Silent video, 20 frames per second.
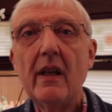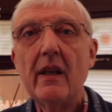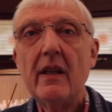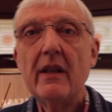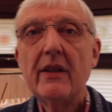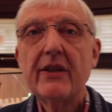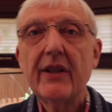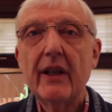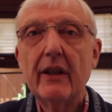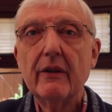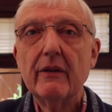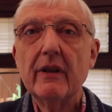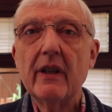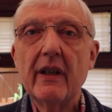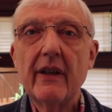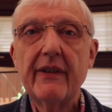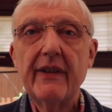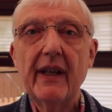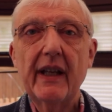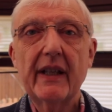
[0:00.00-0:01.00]
So
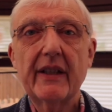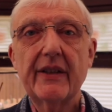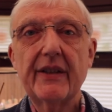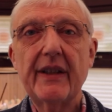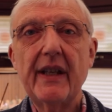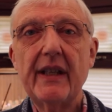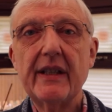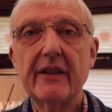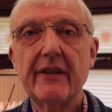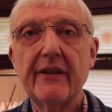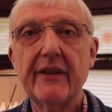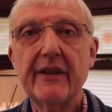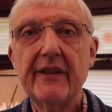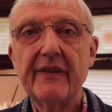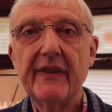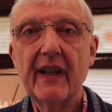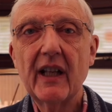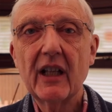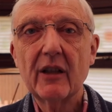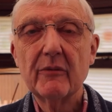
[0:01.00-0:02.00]
that's the end of the
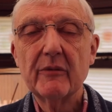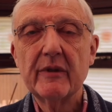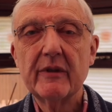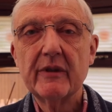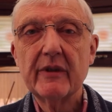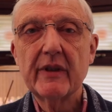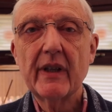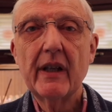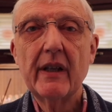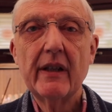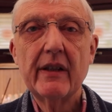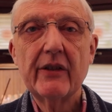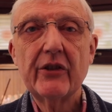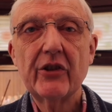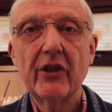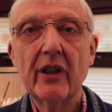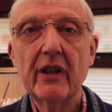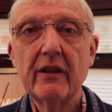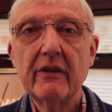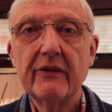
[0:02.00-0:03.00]
development
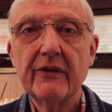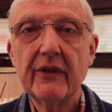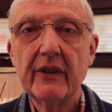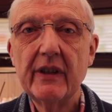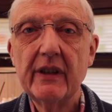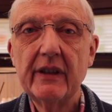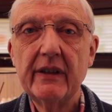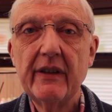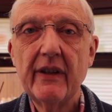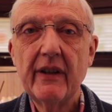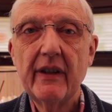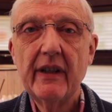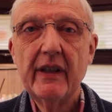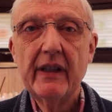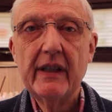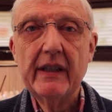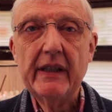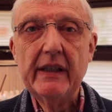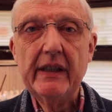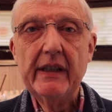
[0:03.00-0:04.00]
show for
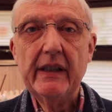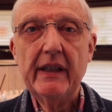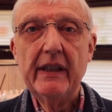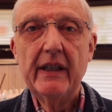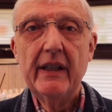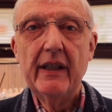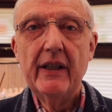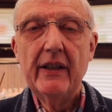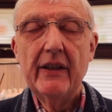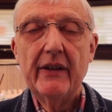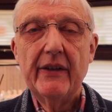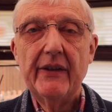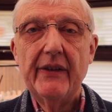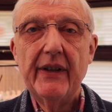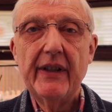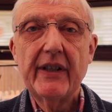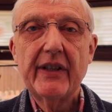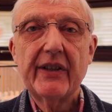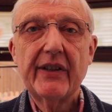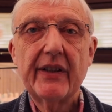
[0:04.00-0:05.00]

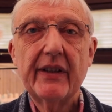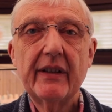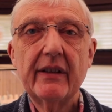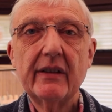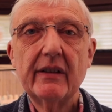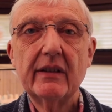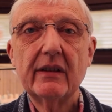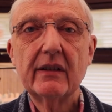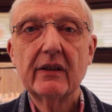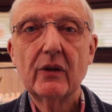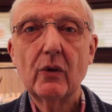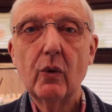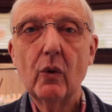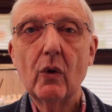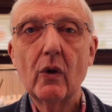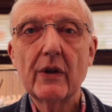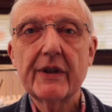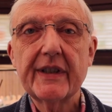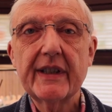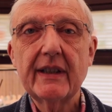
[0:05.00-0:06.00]
this
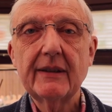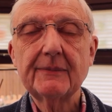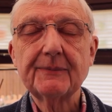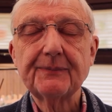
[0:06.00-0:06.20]
quarter.